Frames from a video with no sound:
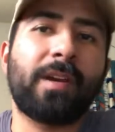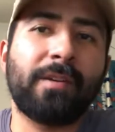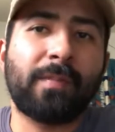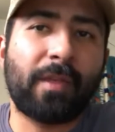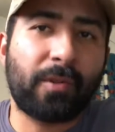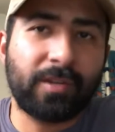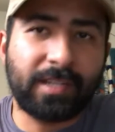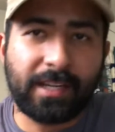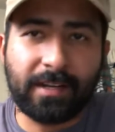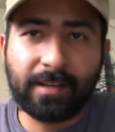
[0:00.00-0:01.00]
I was about
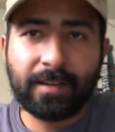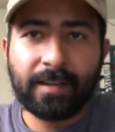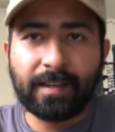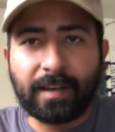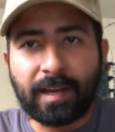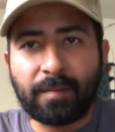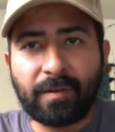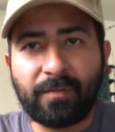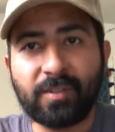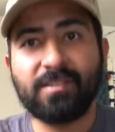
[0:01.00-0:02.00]
13. My
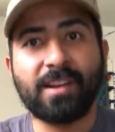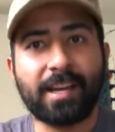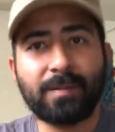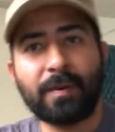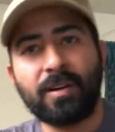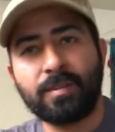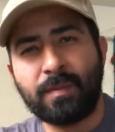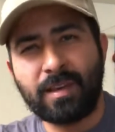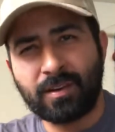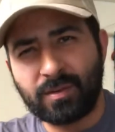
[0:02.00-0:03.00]
first nice pair of
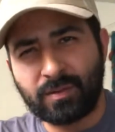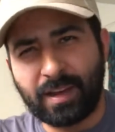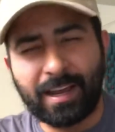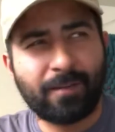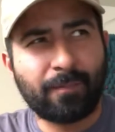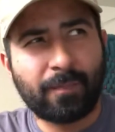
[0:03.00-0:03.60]
speakers where I had a